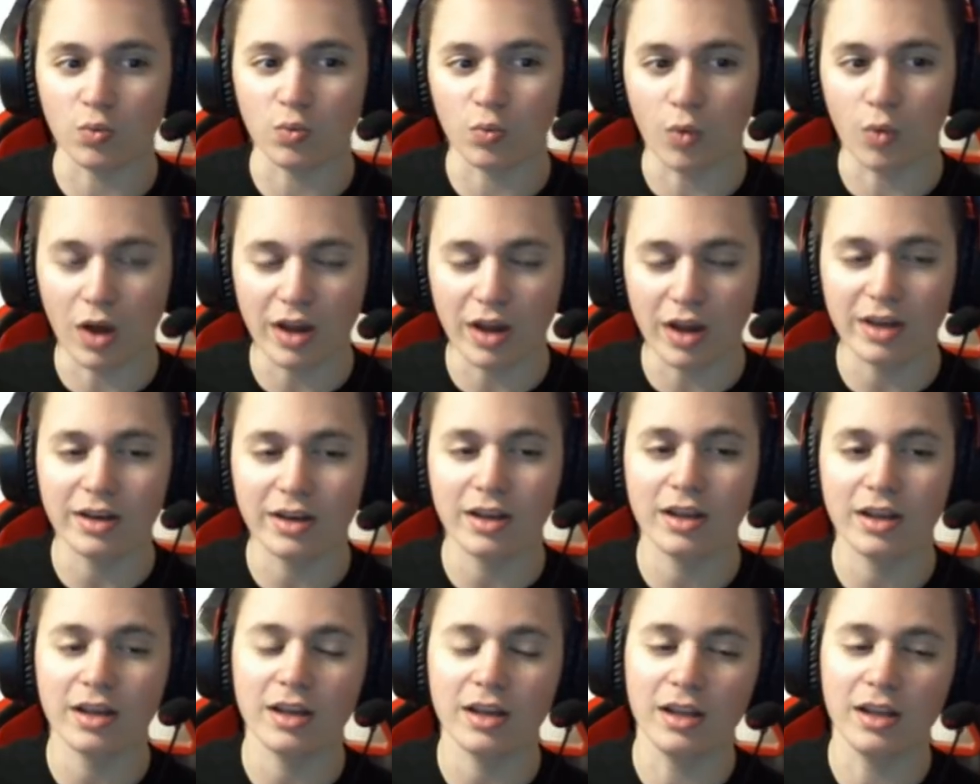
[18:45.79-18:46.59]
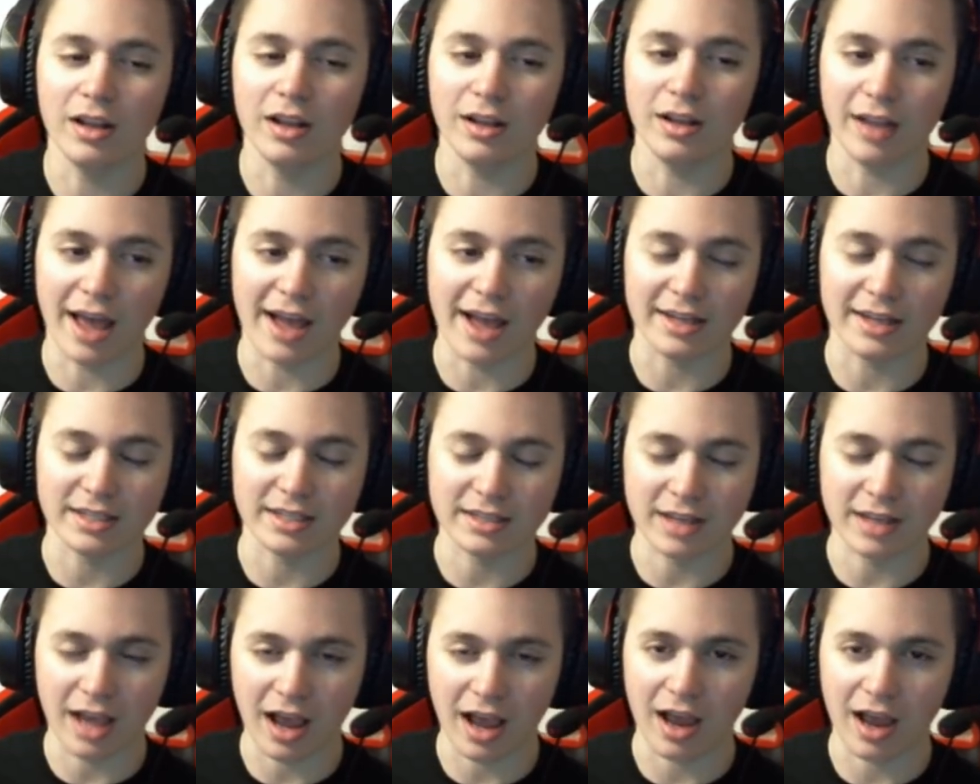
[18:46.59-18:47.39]
one
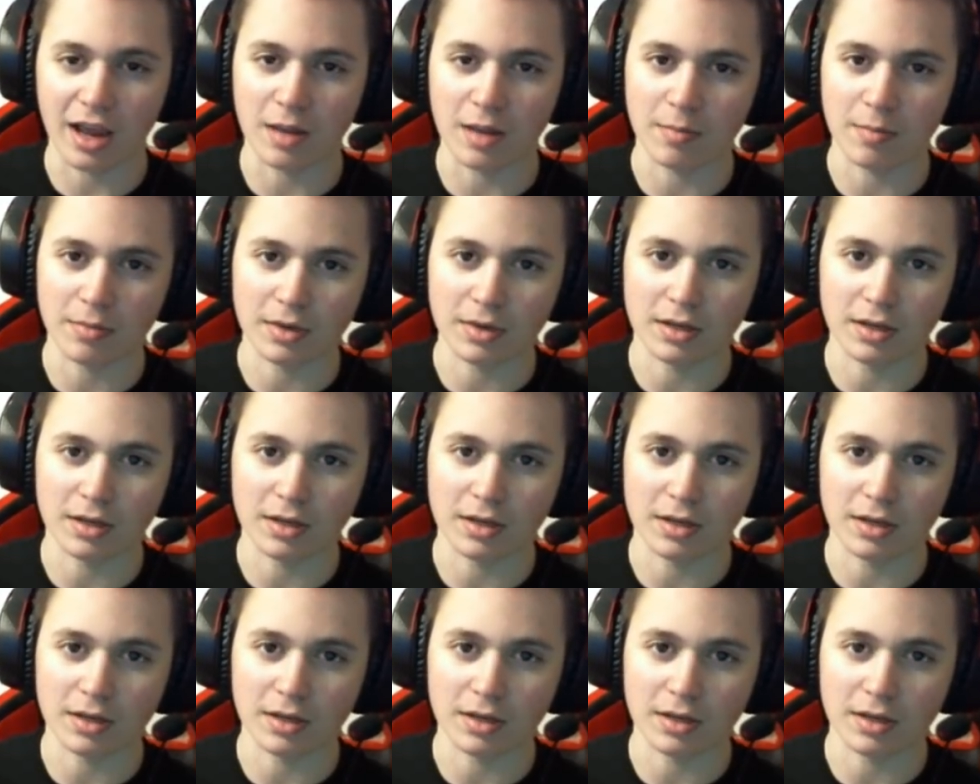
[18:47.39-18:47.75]
last time.